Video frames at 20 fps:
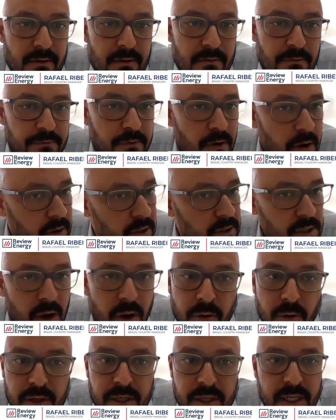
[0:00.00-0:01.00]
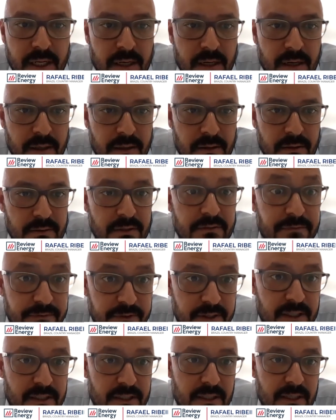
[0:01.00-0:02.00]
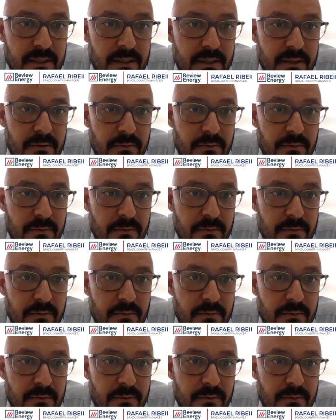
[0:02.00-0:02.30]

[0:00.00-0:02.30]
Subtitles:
focus only on inverter,